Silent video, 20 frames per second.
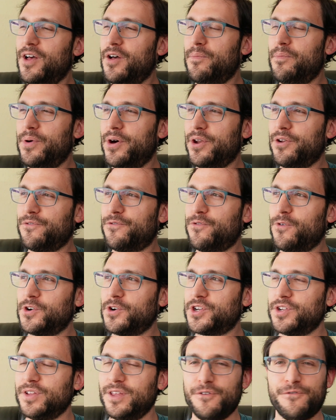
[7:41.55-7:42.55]
but
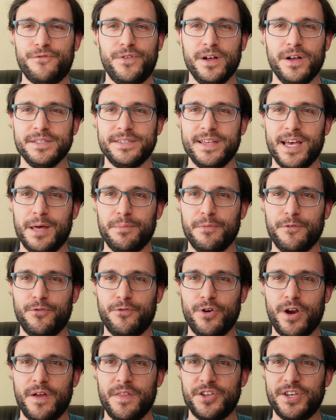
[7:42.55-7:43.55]
unfortunately it fell down
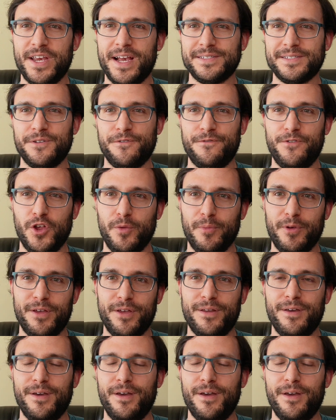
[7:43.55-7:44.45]
before I had the chance to film it.